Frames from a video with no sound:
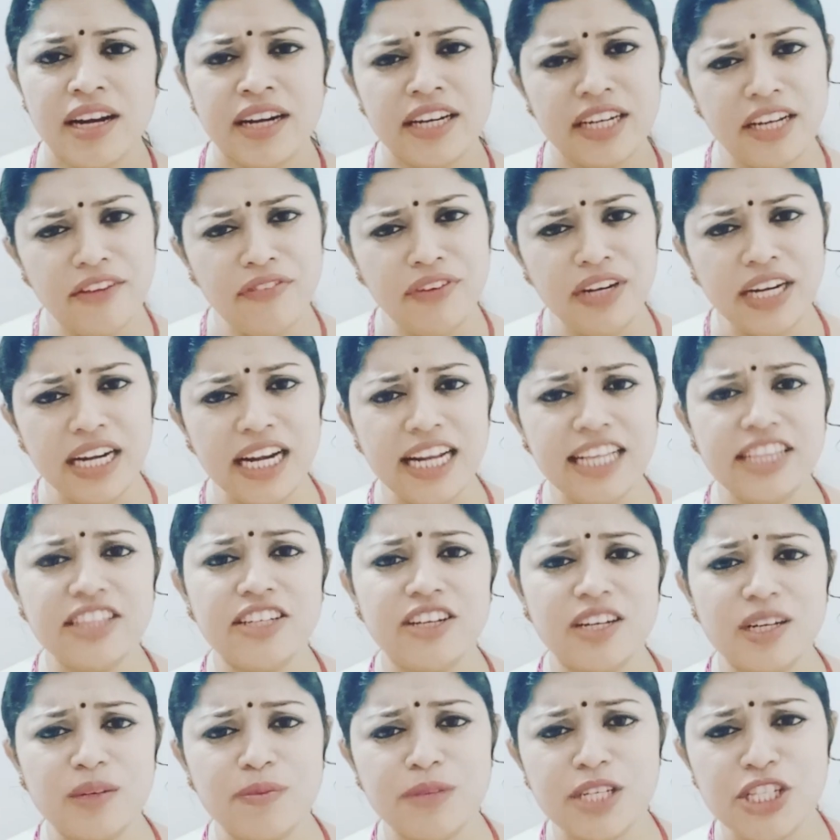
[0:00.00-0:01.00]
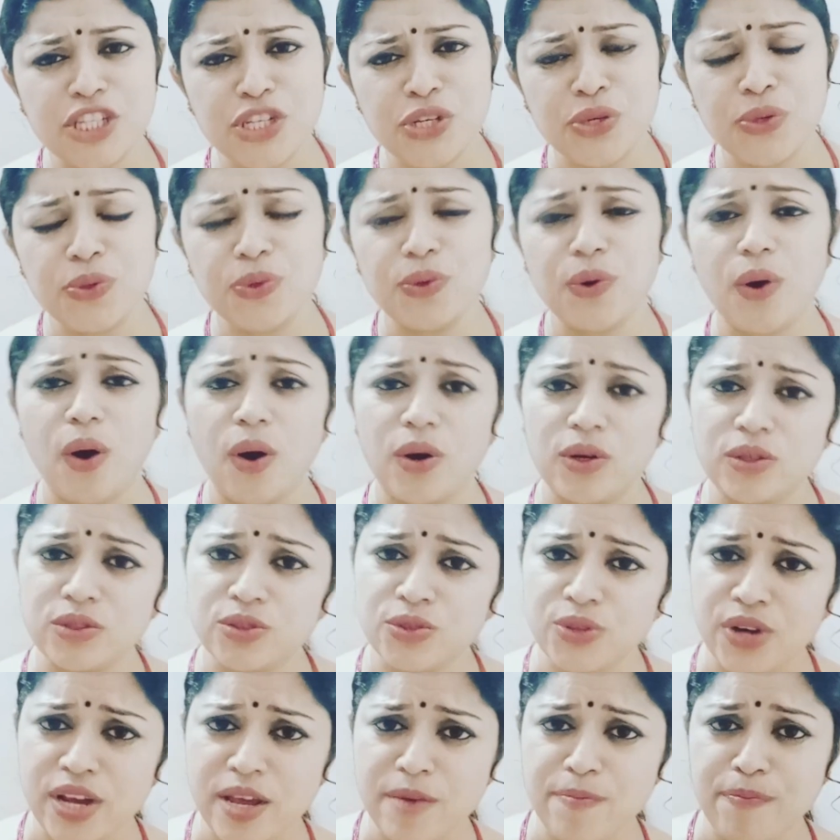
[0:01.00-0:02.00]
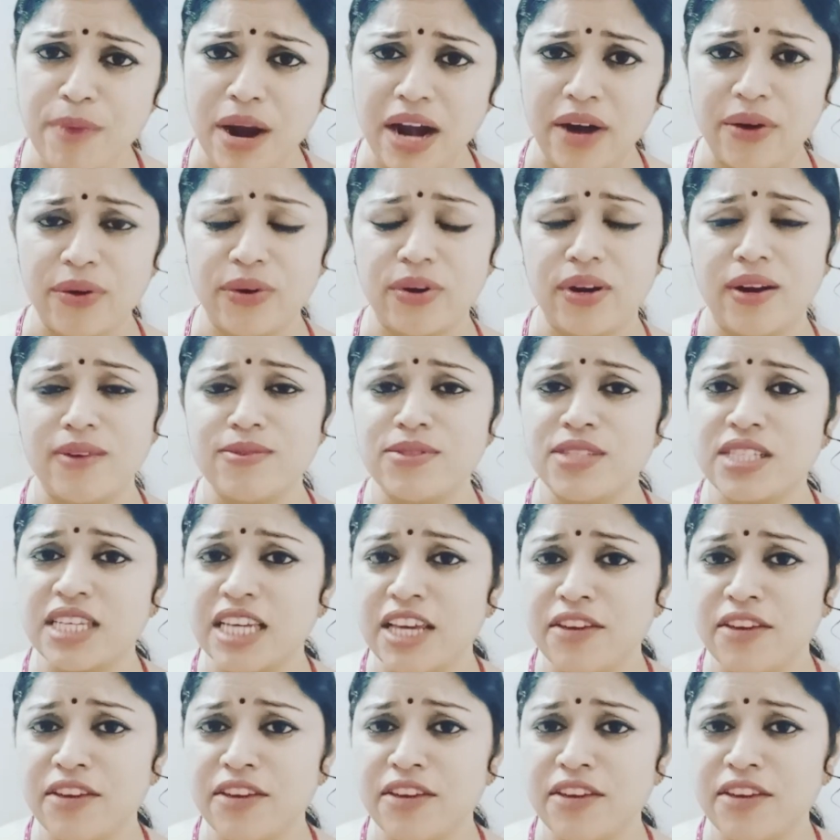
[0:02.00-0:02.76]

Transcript: Definitely there will be 2 or 3 paragraphs